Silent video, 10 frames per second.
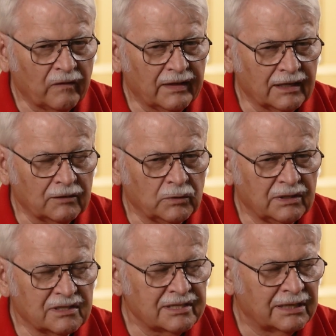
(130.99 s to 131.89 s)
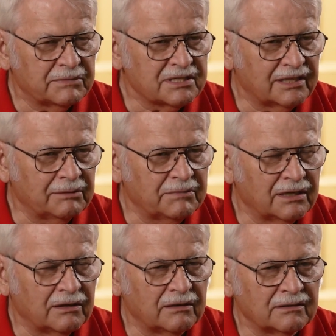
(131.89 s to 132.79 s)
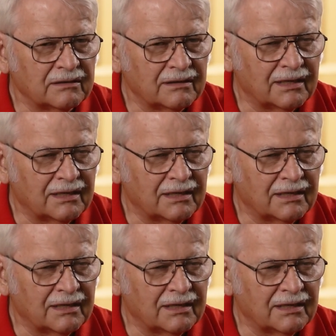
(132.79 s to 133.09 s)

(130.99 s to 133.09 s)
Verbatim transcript: And when the assignments came down,